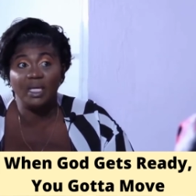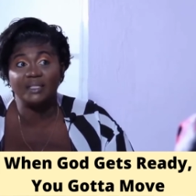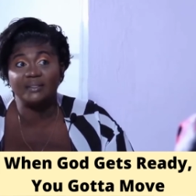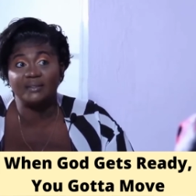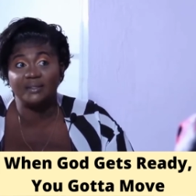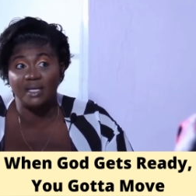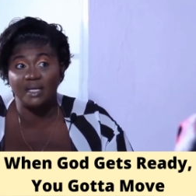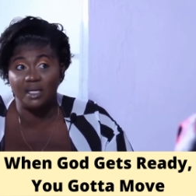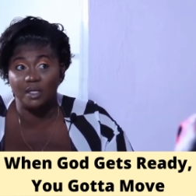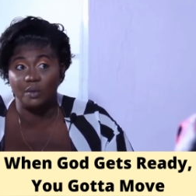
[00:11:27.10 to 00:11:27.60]
May I
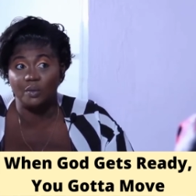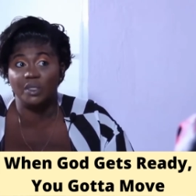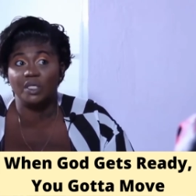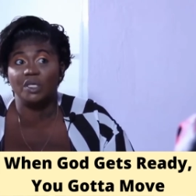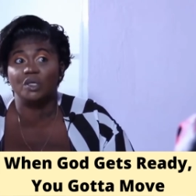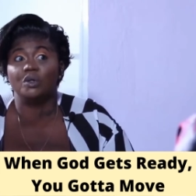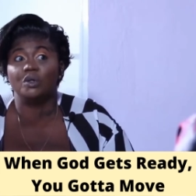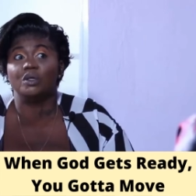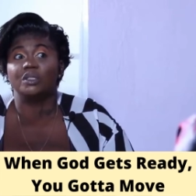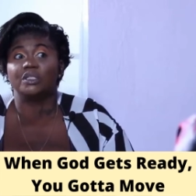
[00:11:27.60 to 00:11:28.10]
tell you,
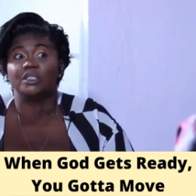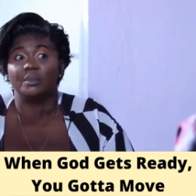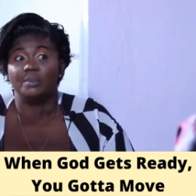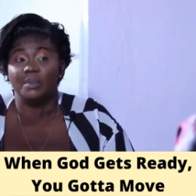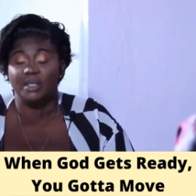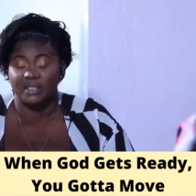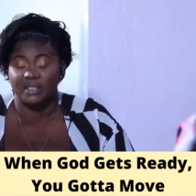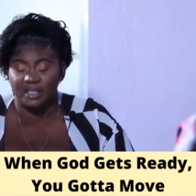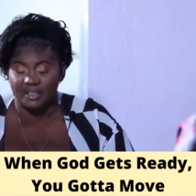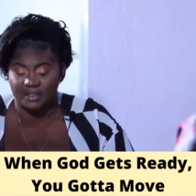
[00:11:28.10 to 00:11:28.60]
when you go out, you
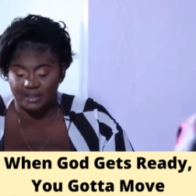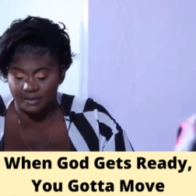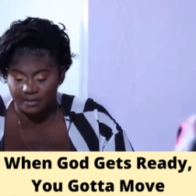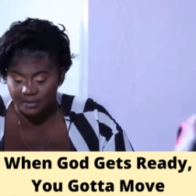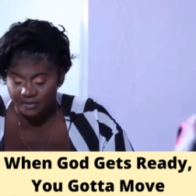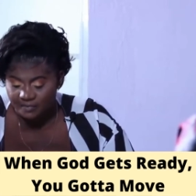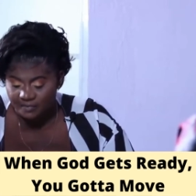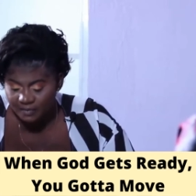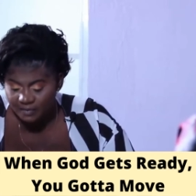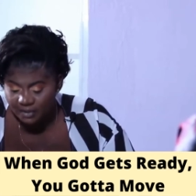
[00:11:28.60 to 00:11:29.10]
better
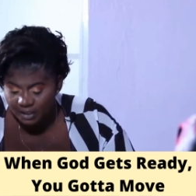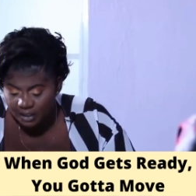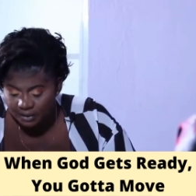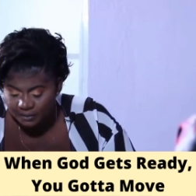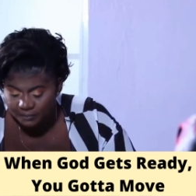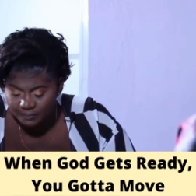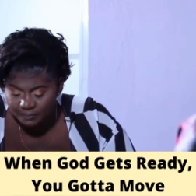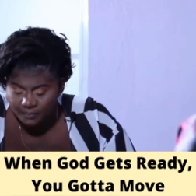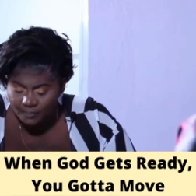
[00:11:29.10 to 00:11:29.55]
serve God.